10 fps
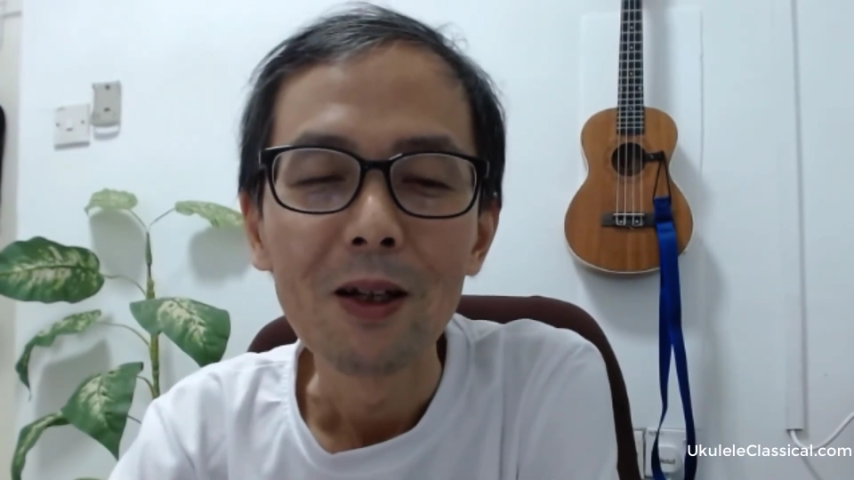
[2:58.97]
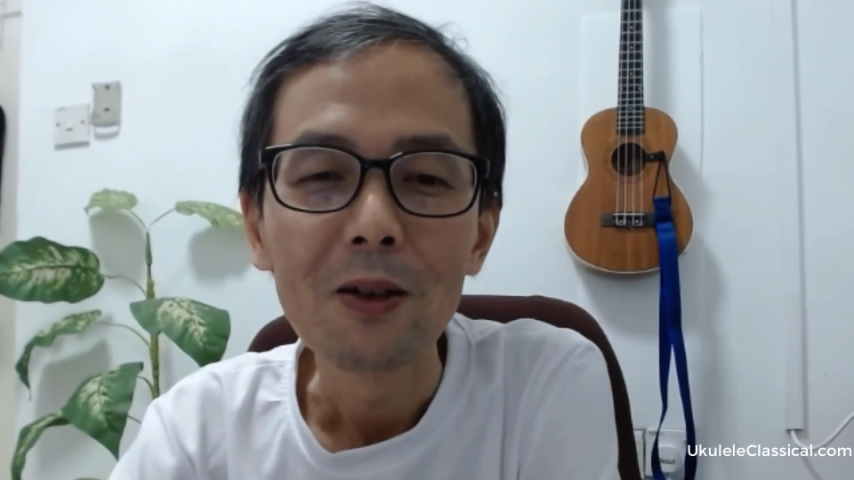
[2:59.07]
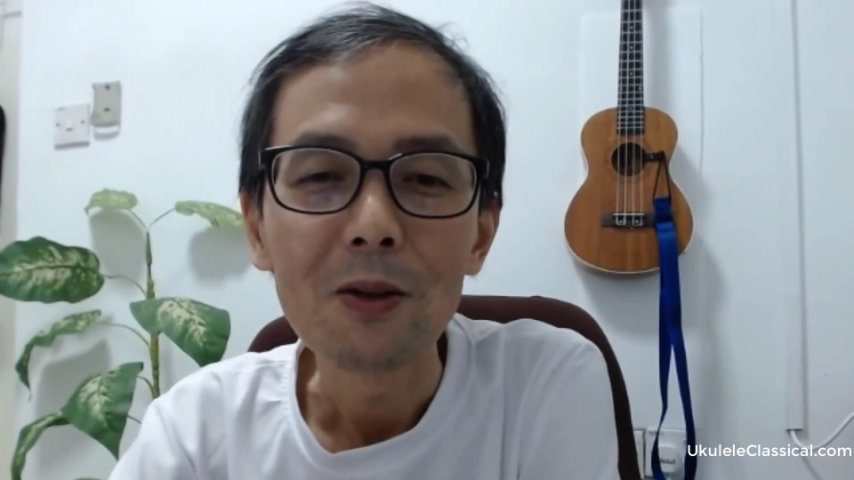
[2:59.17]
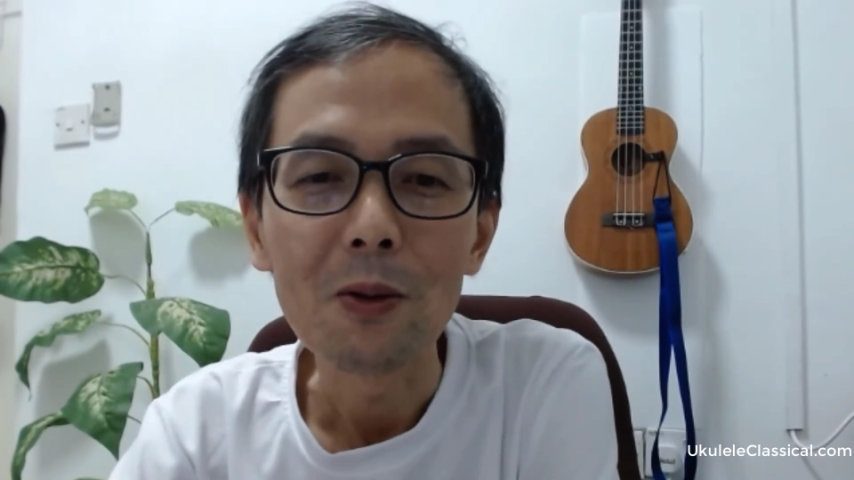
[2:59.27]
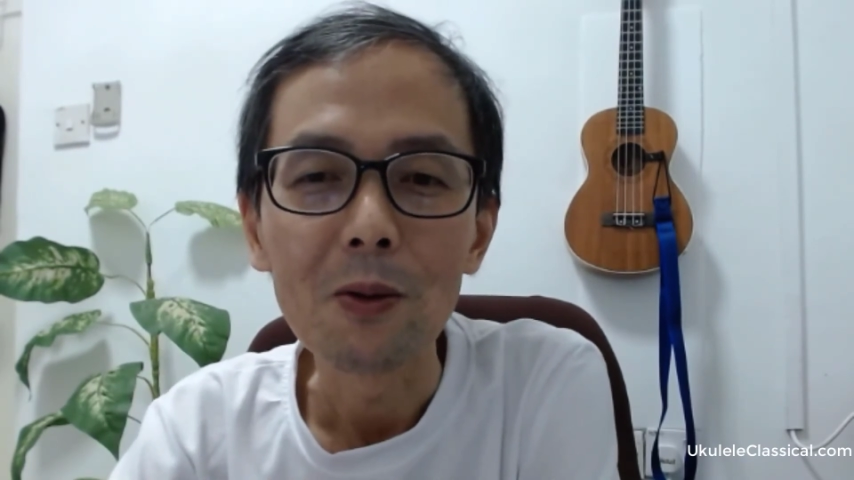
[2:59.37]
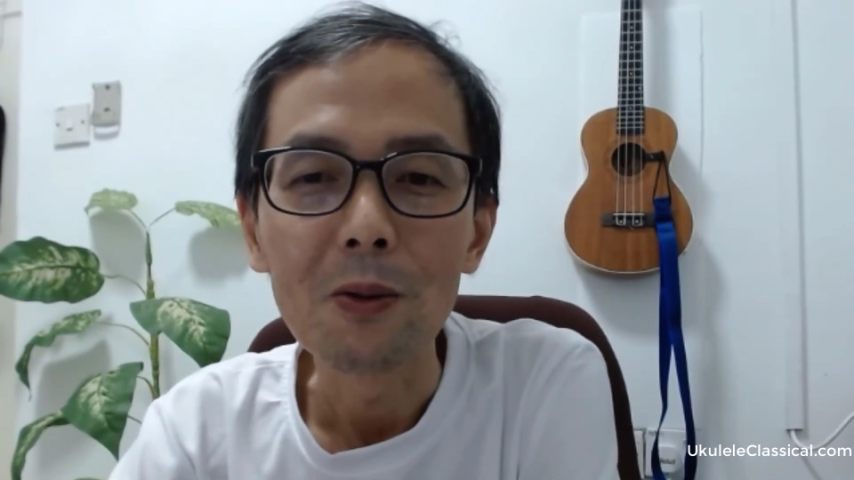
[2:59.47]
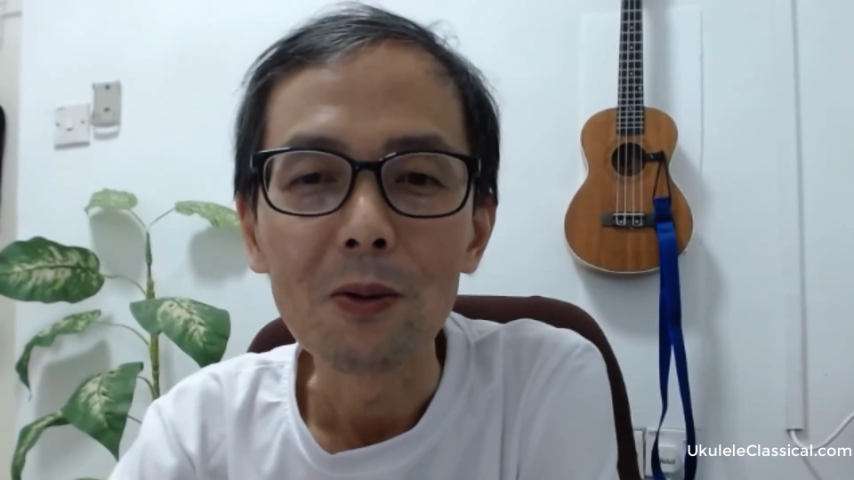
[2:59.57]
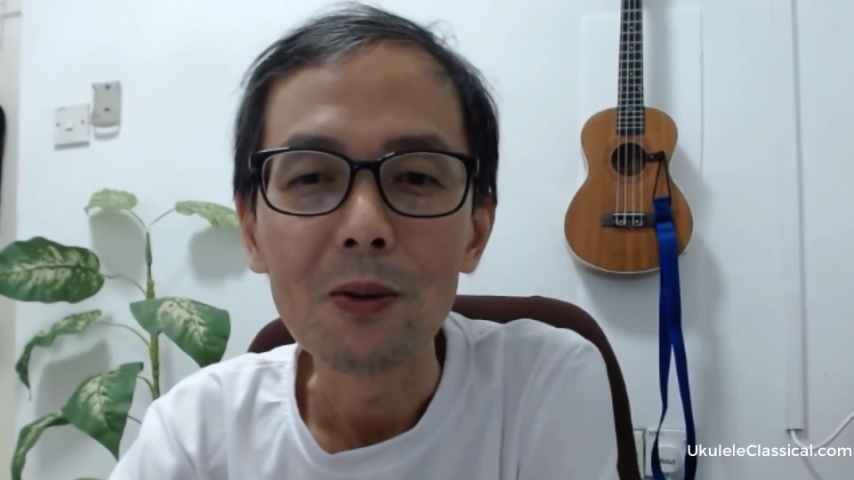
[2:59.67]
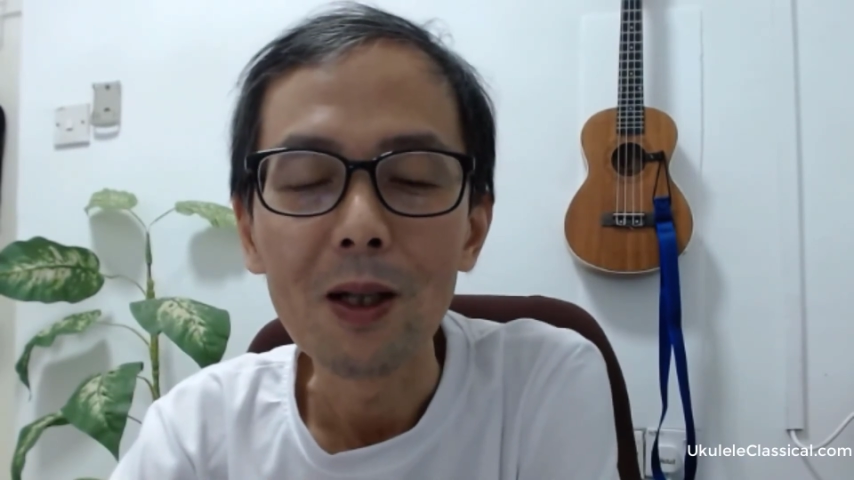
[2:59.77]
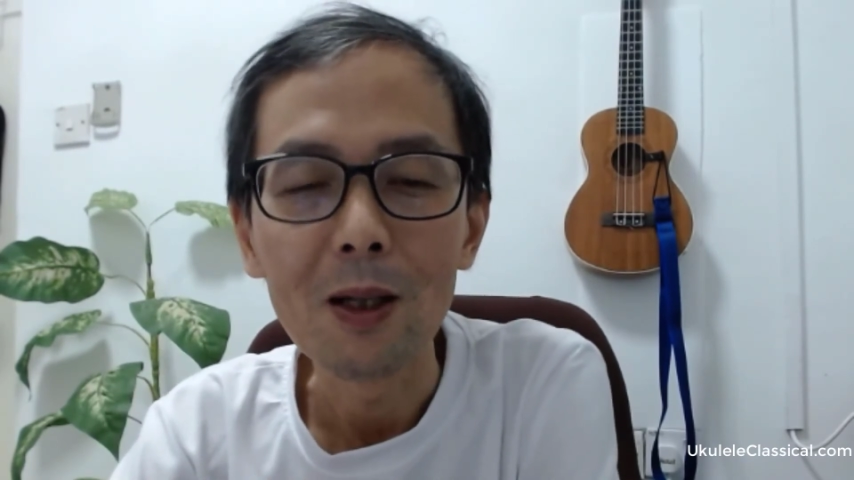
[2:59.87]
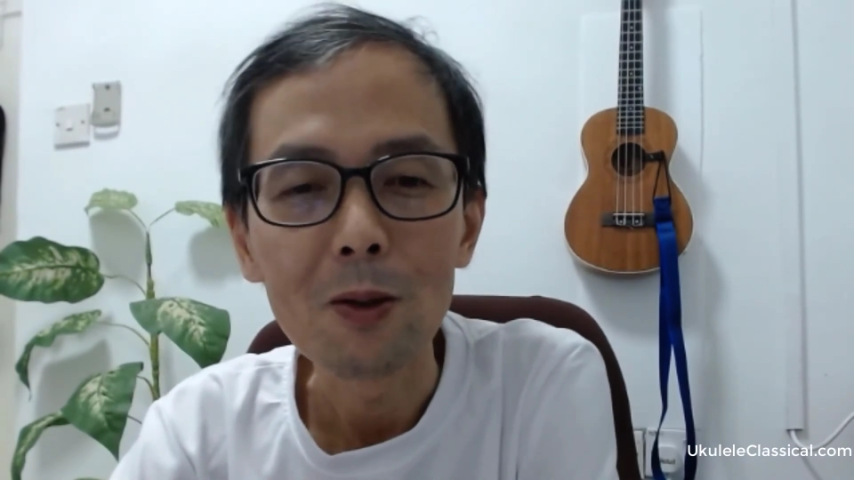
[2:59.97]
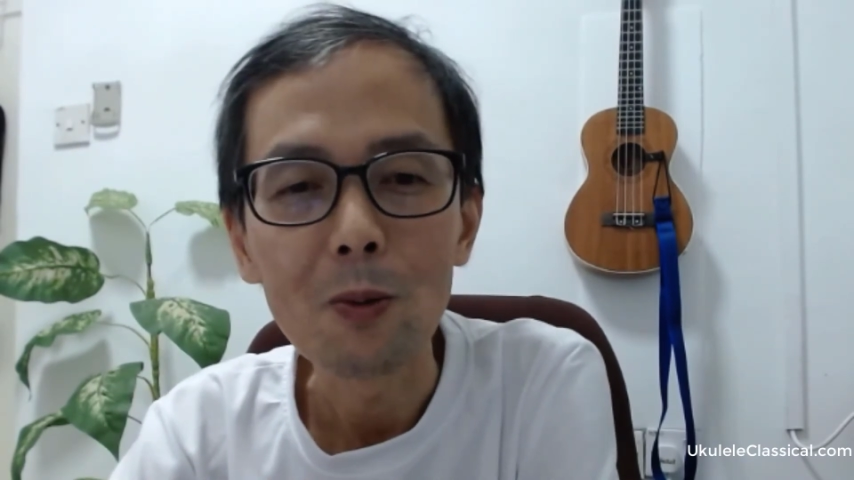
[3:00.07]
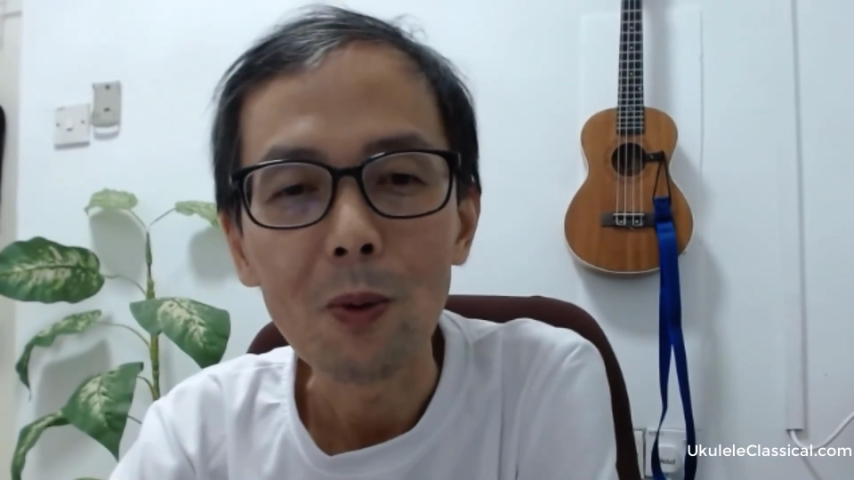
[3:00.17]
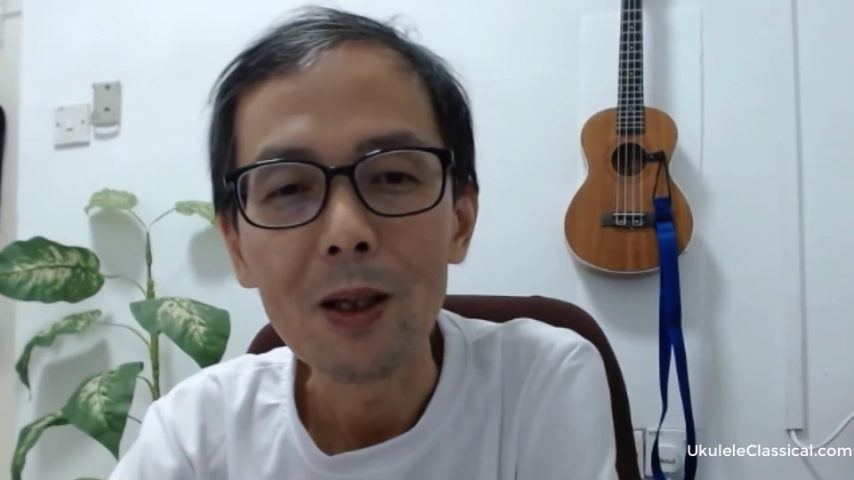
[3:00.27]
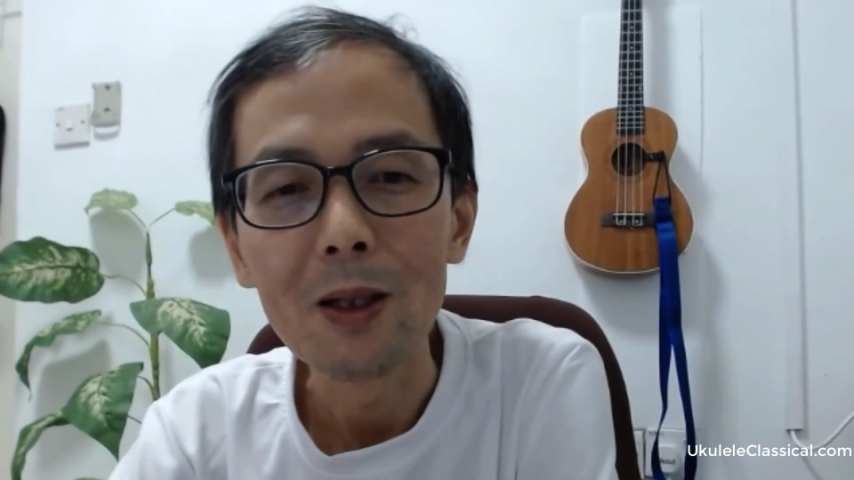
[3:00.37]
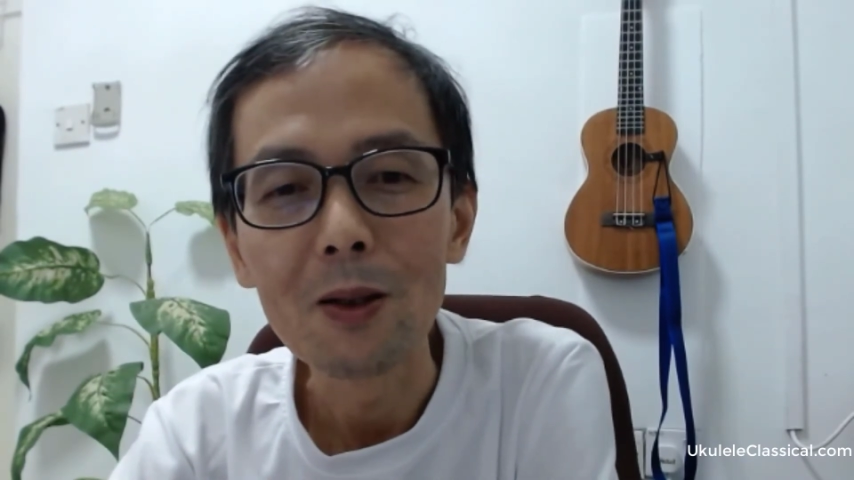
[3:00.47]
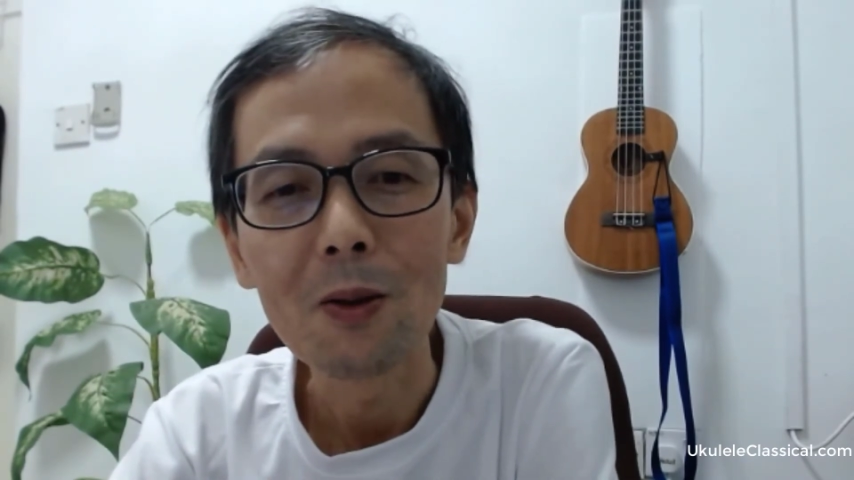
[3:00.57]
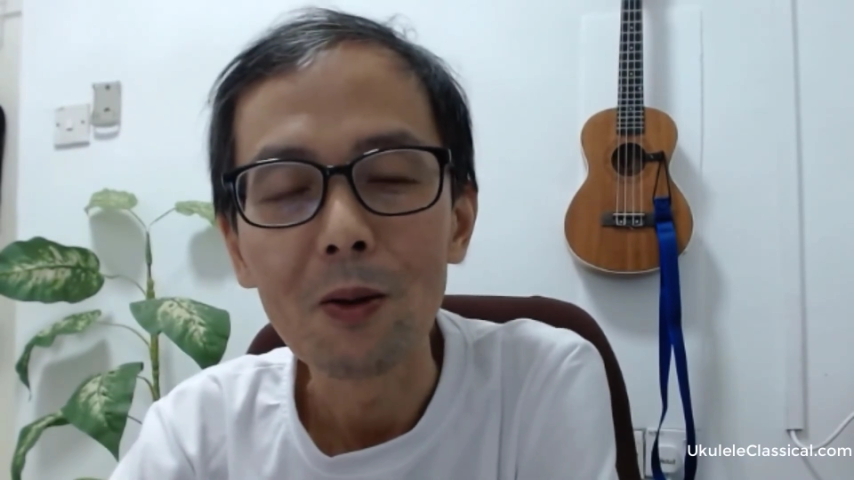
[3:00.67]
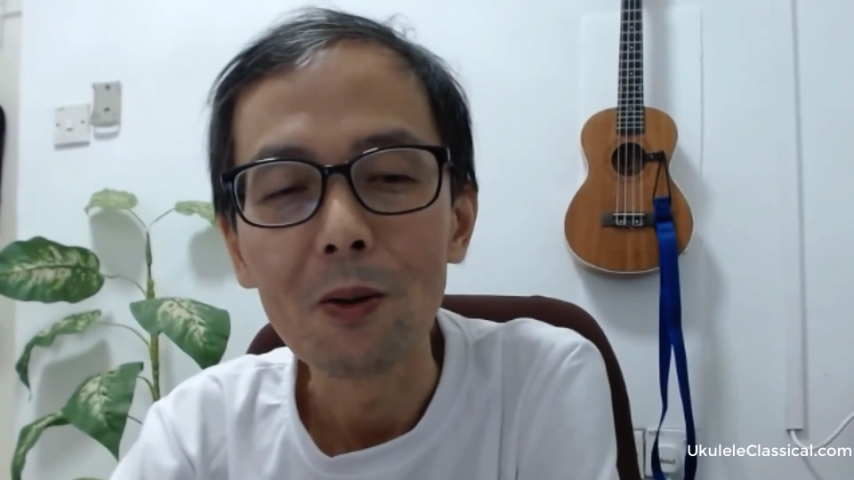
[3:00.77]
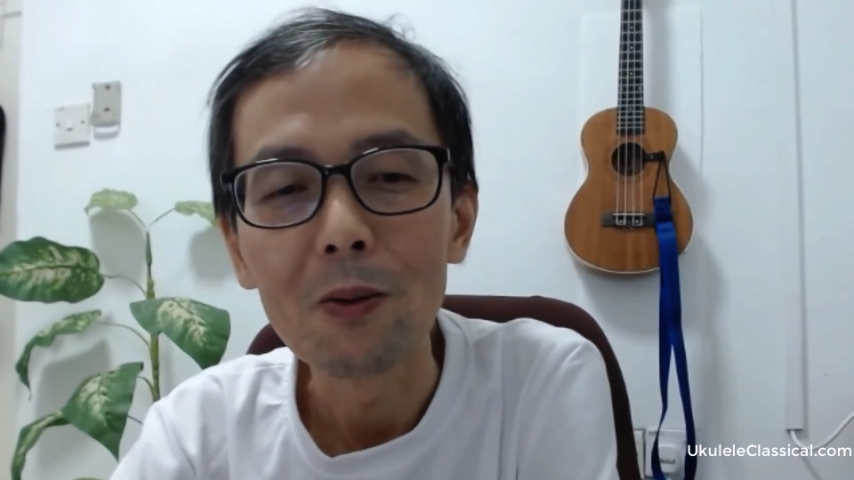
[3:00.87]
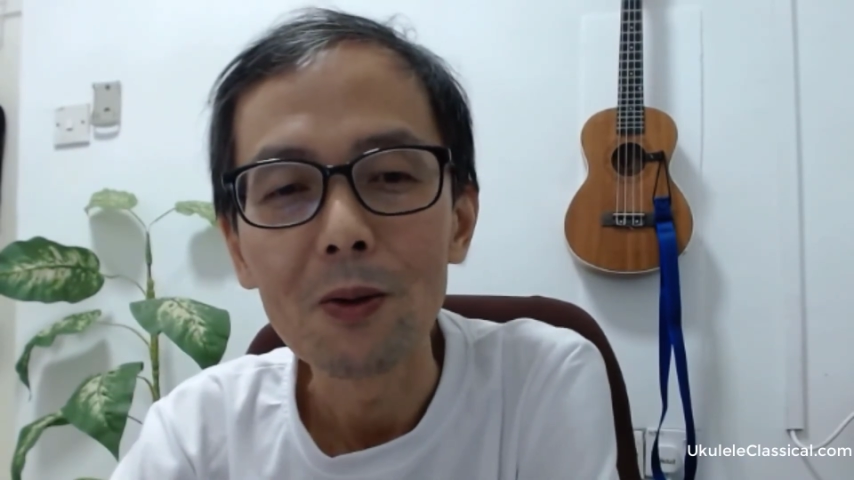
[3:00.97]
So that is why it is called